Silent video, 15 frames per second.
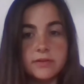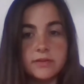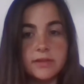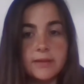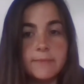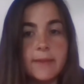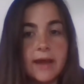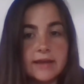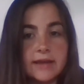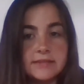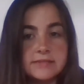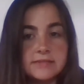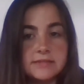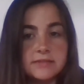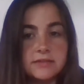and
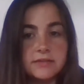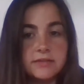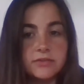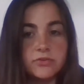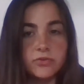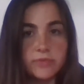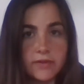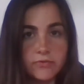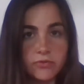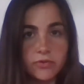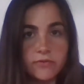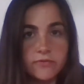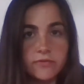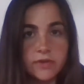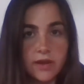past your level
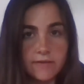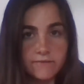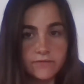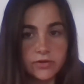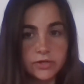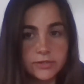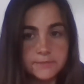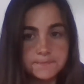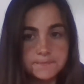of comfort.